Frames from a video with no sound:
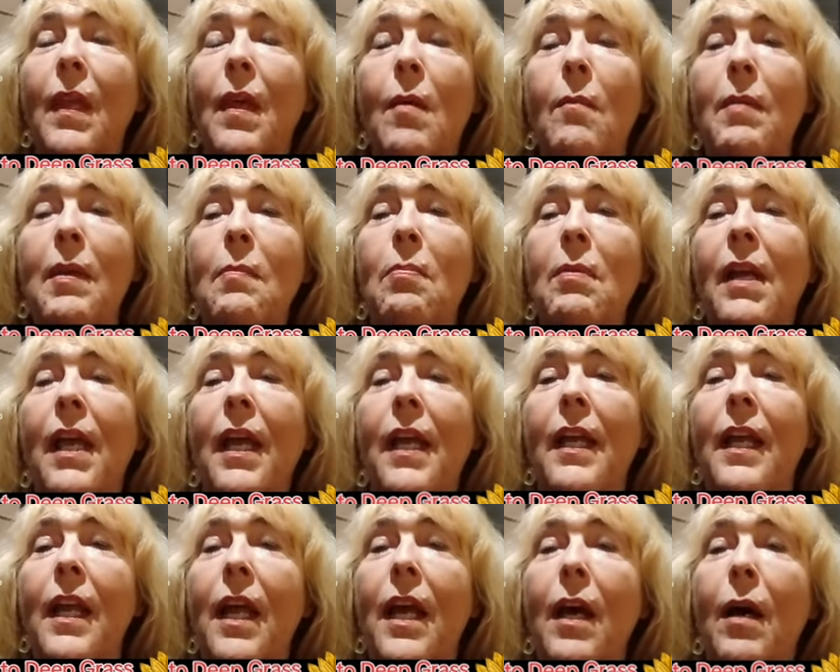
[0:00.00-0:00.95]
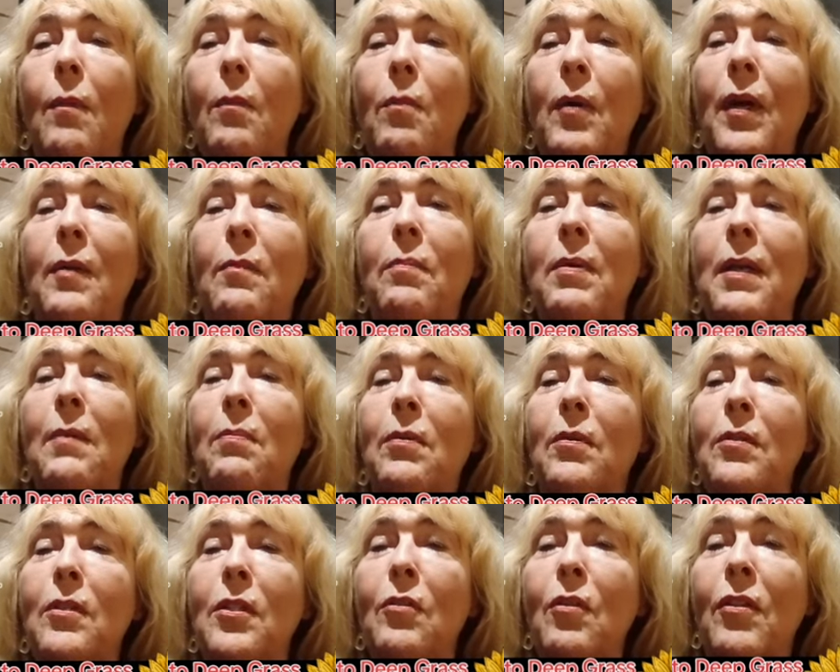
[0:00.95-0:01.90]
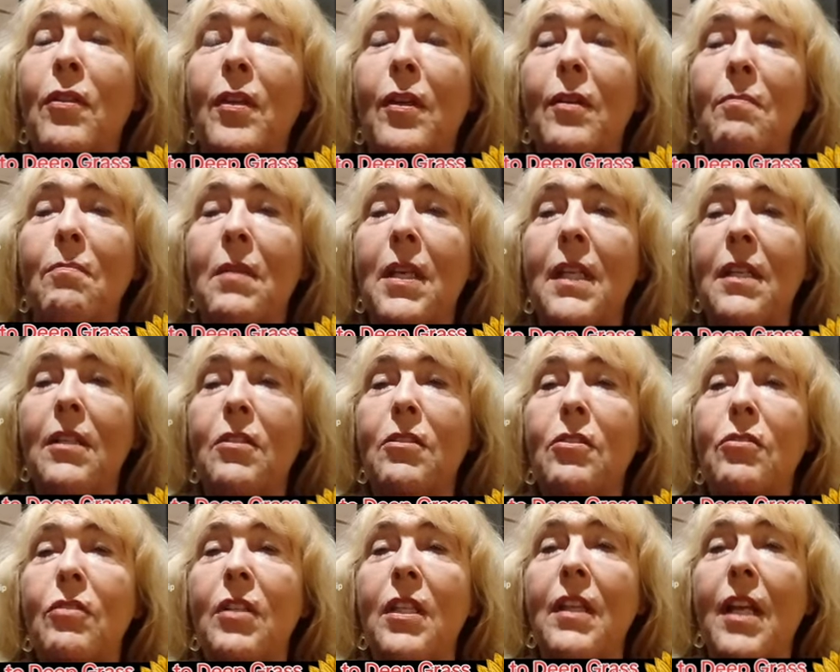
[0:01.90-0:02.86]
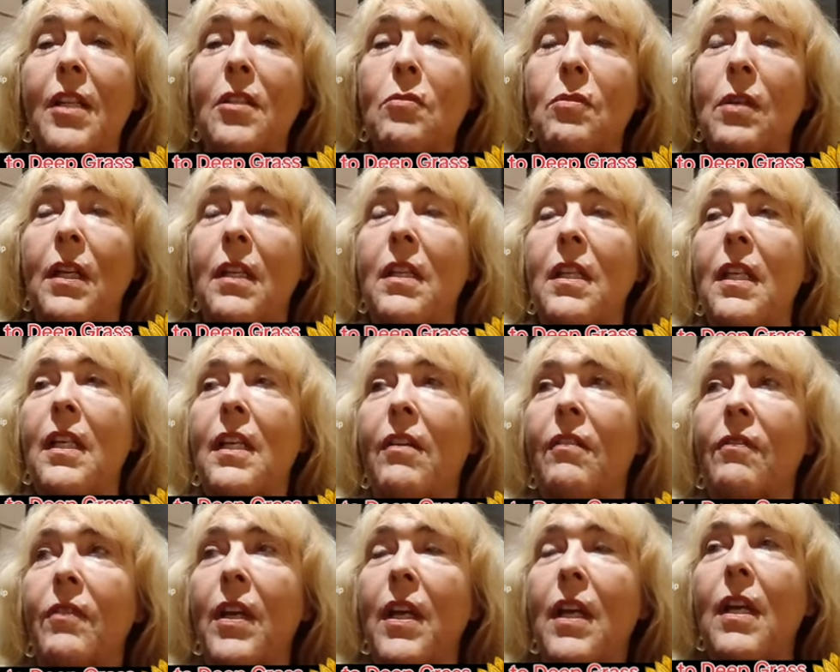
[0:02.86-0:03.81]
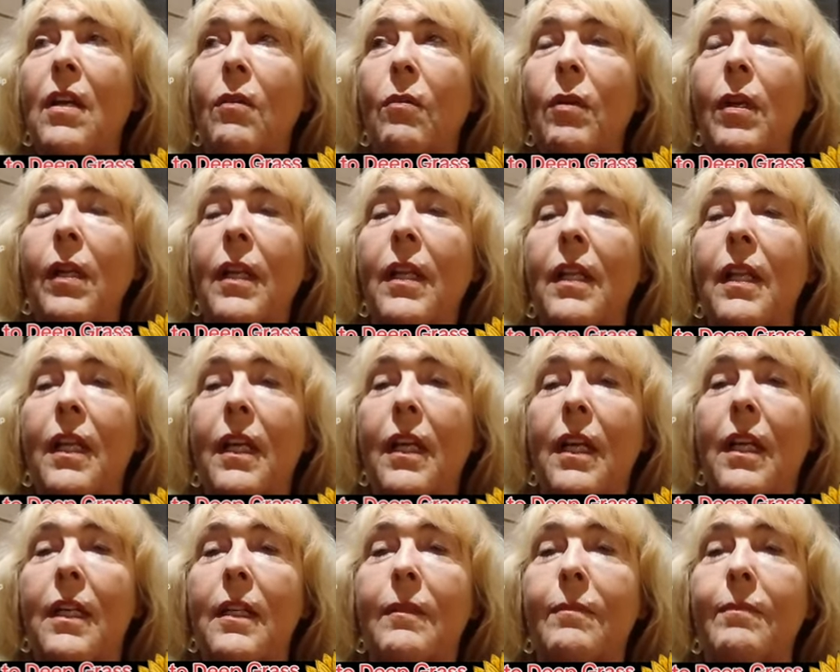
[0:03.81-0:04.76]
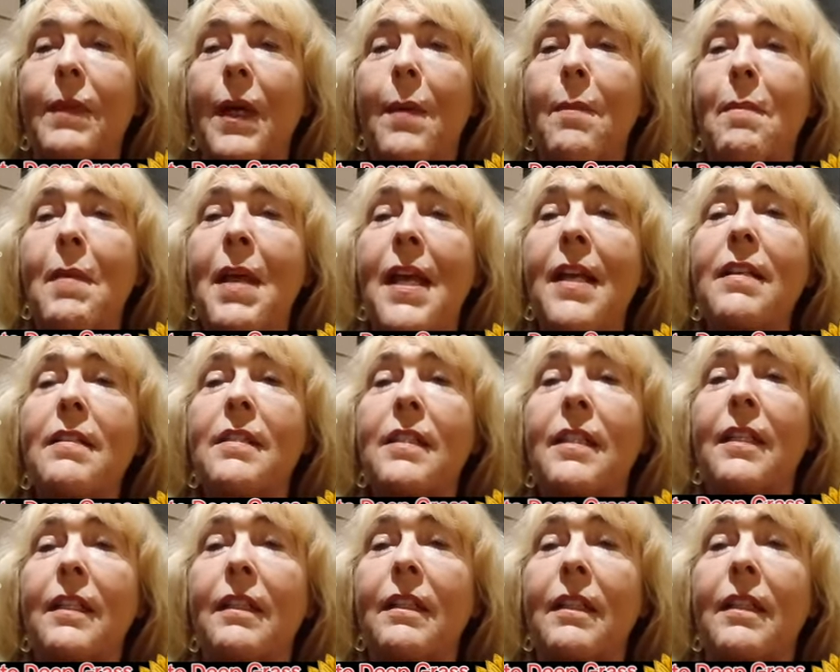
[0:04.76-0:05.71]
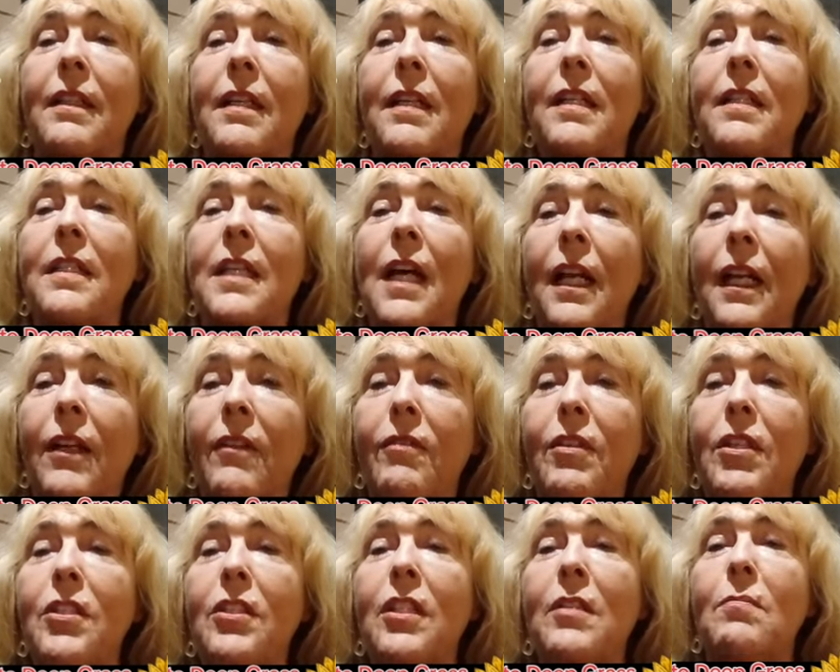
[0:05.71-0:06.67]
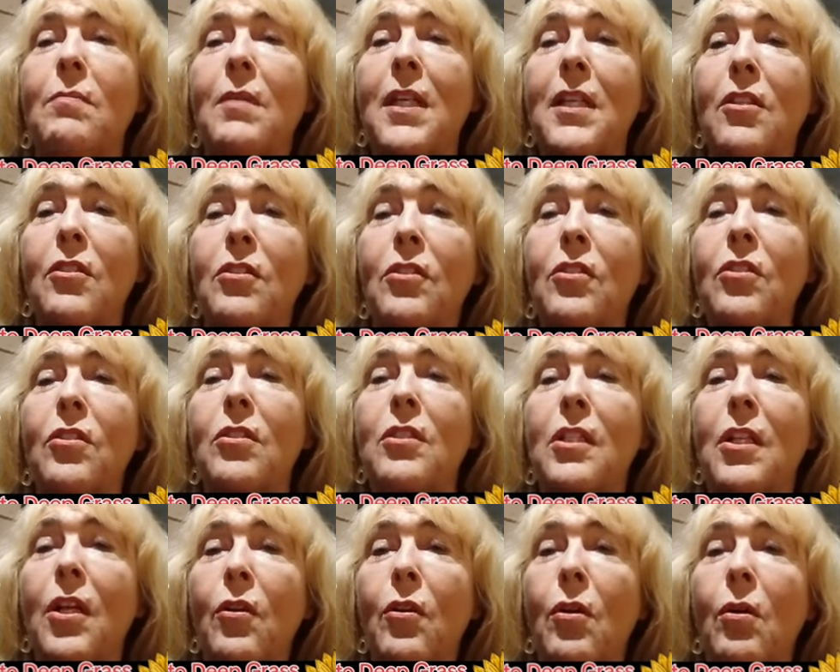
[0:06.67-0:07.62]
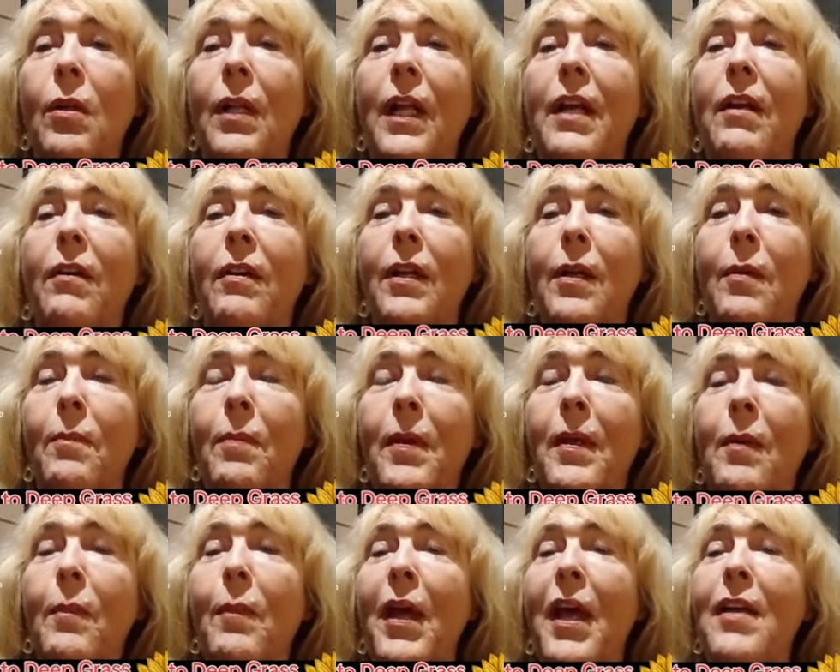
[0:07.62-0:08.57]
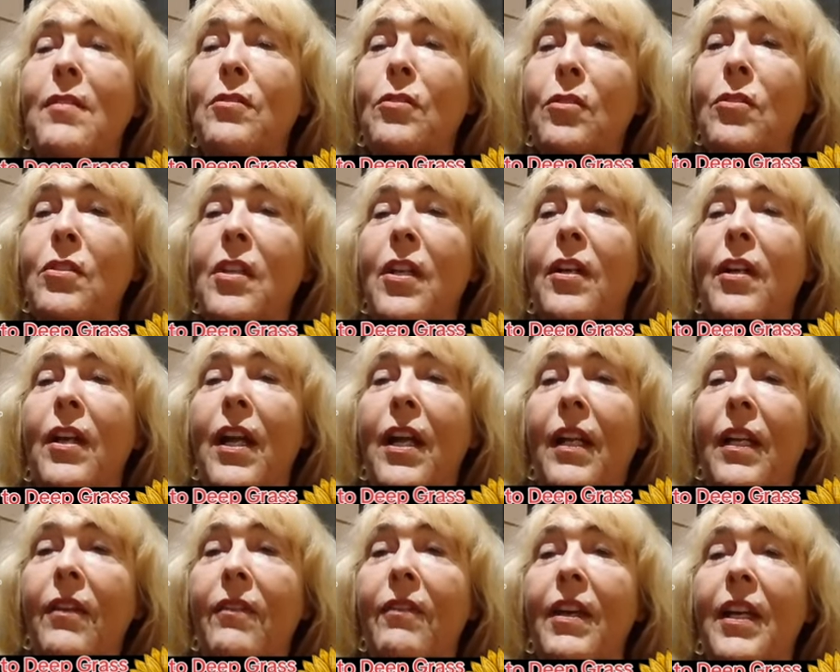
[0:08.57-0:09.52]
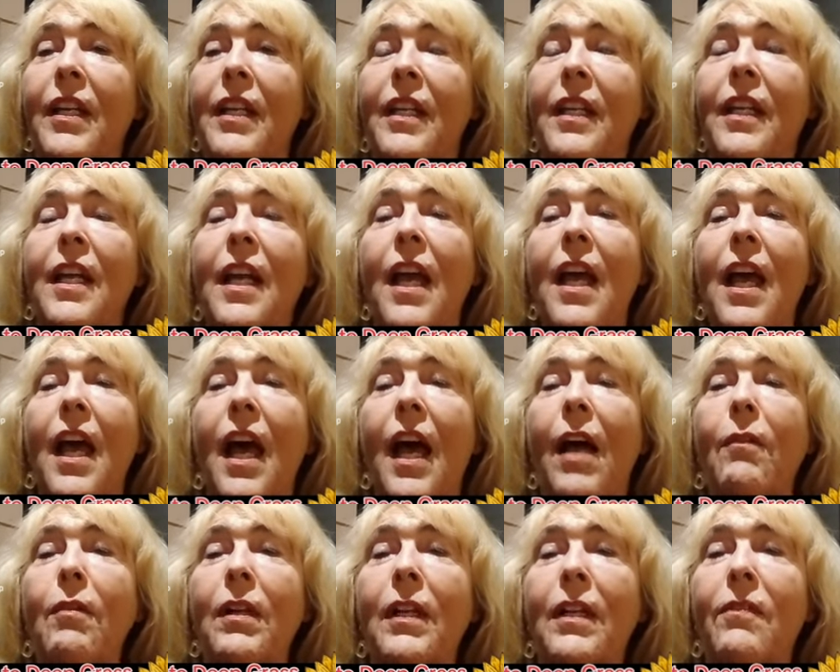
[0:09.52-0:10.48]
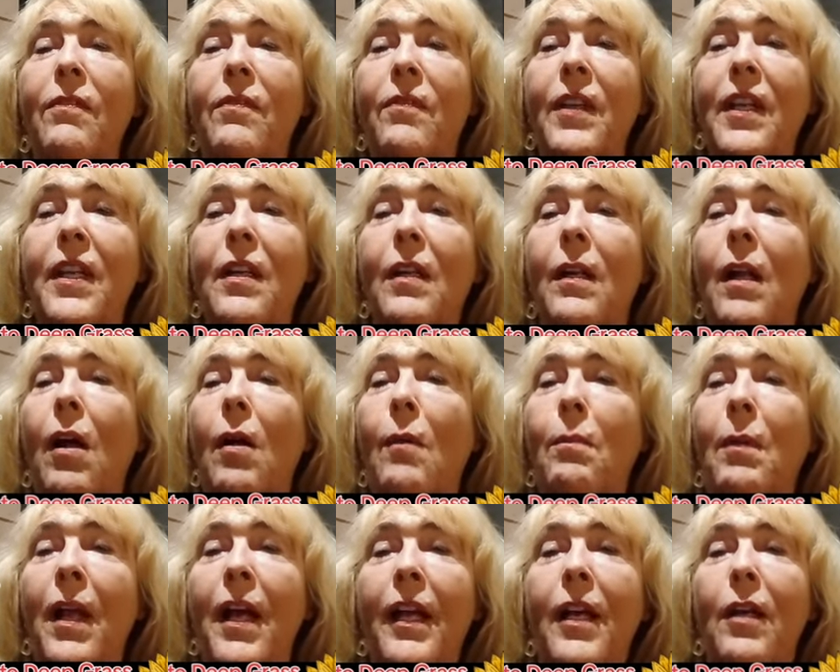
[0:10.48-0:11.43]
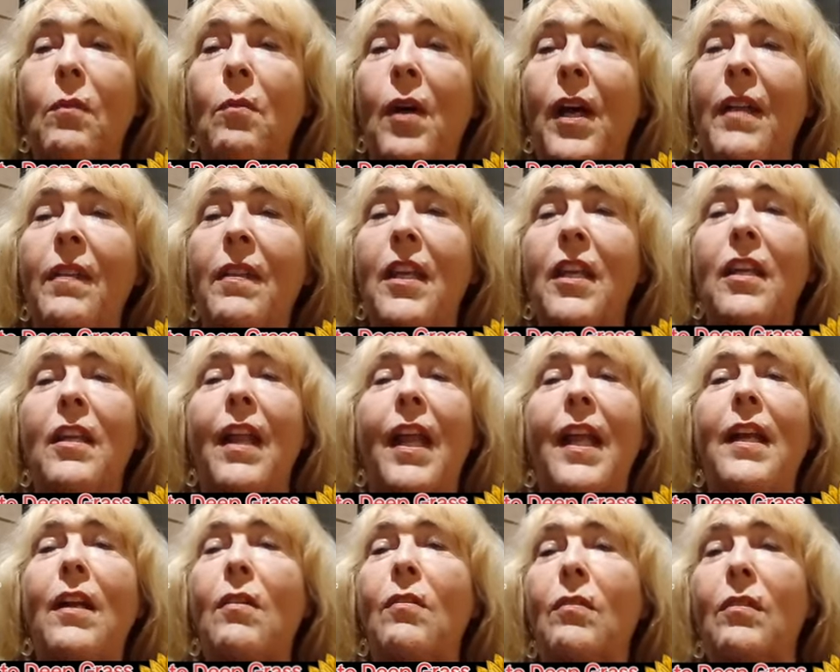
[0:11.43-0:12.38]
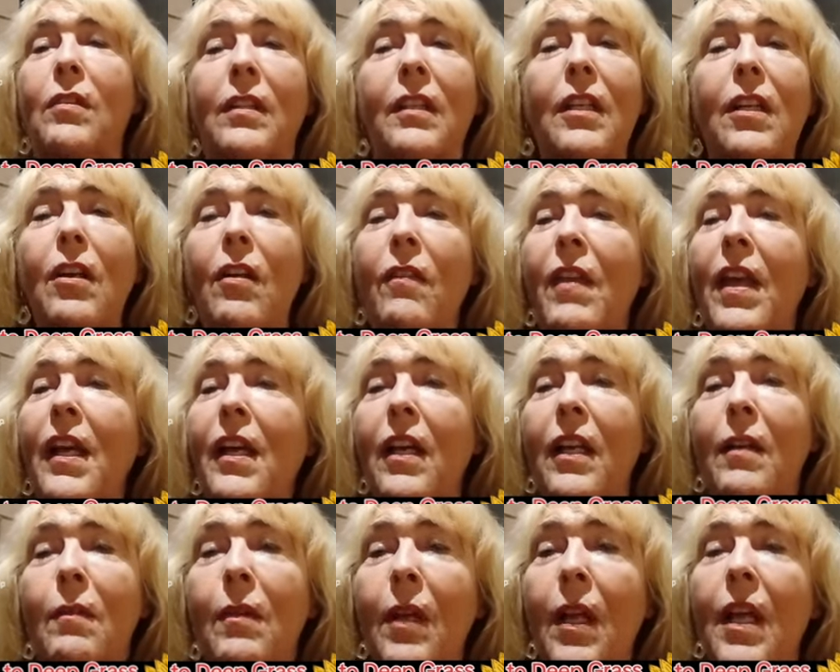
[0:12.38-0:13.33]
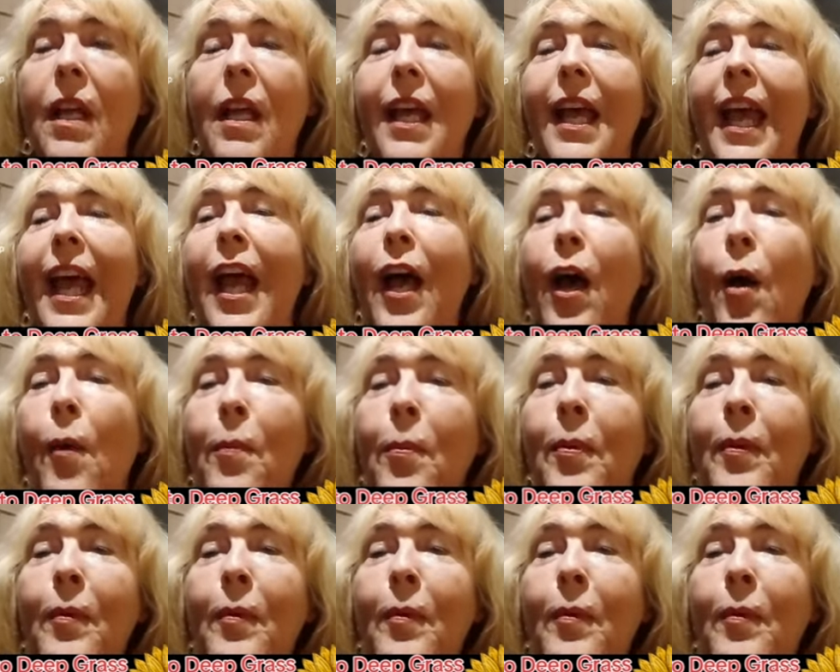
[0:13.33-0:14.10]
People can't help what people do with their ministry. That's what I think of really the amazing television ministers, local area pastors that are elevated. I really feel all black and white that they don't, you know, they could help